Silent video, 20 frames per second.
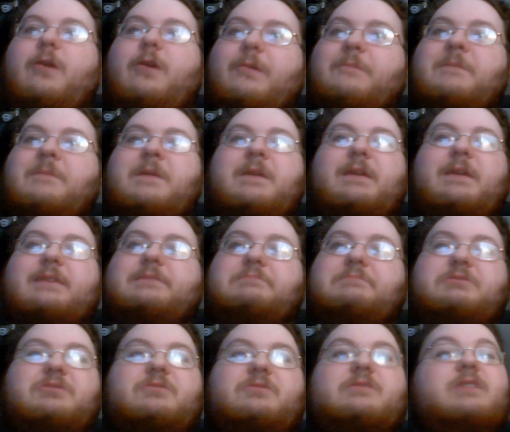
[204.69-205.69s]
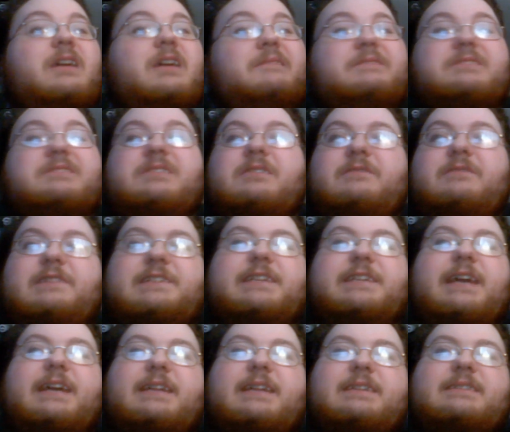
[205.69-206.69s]
because I'm sure Kofi's going to retain
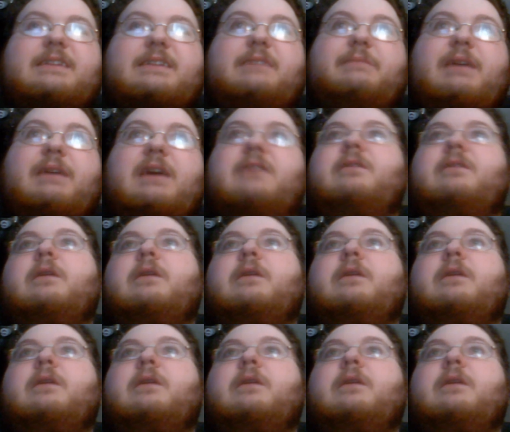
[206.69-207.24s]
it somehow,